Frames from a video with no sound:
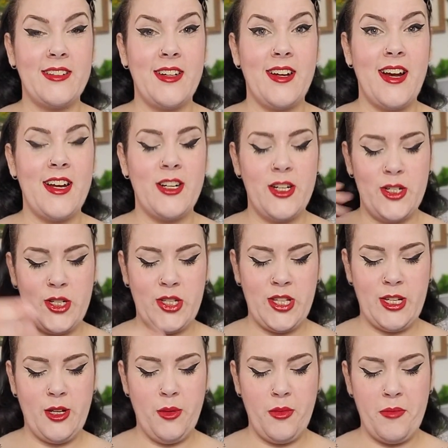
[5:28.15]
And I just think
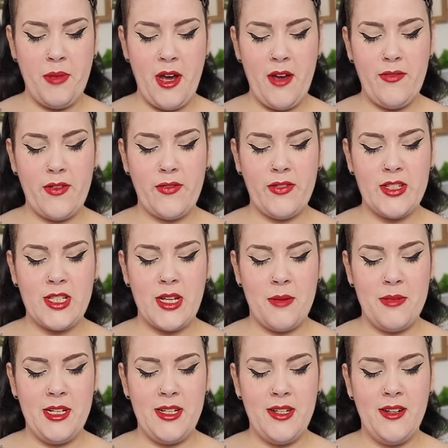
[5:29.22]
it'll be perfect for
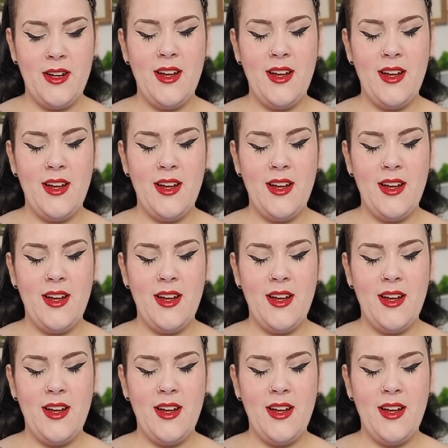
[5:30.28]
summer.